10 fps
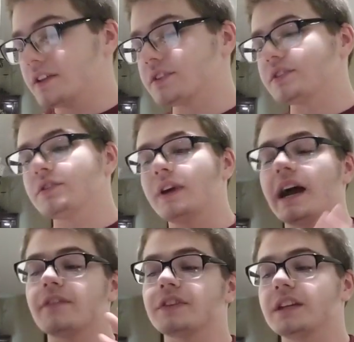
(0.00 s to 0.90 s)
Just, you
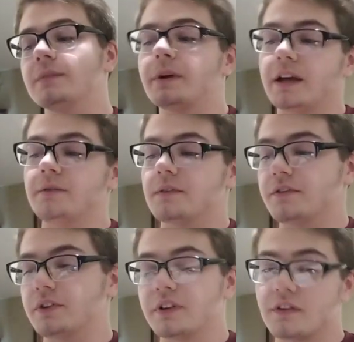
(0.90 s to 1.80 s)
have to keep ahead
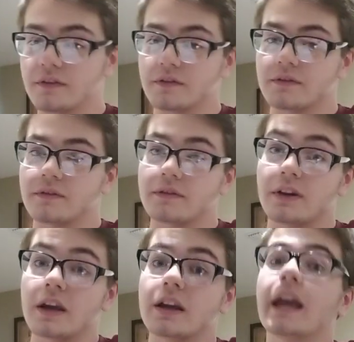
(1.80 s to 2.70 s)
of yourself
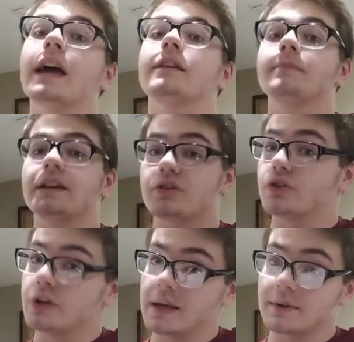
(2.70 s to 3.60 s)
and make
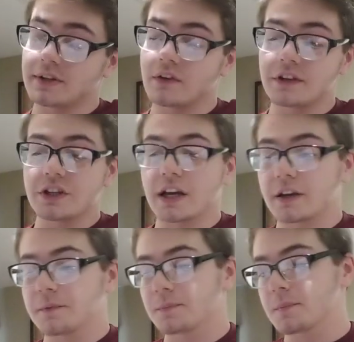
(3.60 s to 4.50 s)
sure you keep yourself in
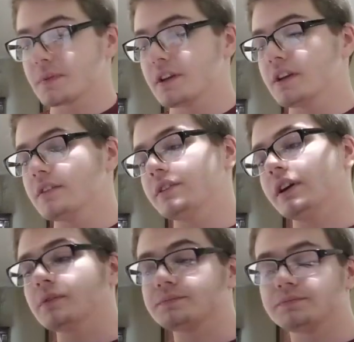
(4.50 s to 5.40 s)
check.
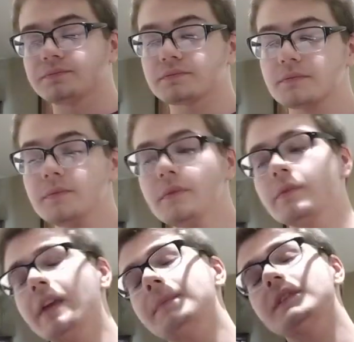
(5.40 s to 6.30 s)
So,
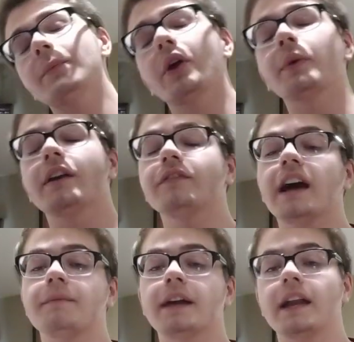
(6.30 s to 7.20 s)
with AP Seminar, we have
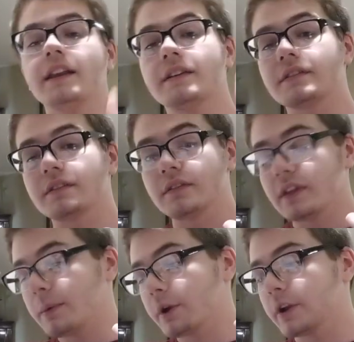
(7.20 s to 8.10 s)
5 big ideas
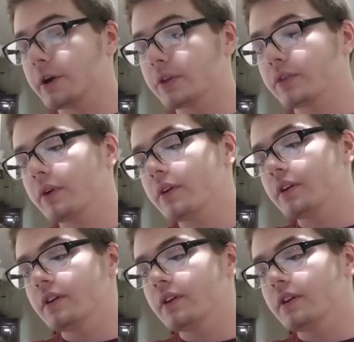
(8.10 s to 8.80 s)
that we're going to go through.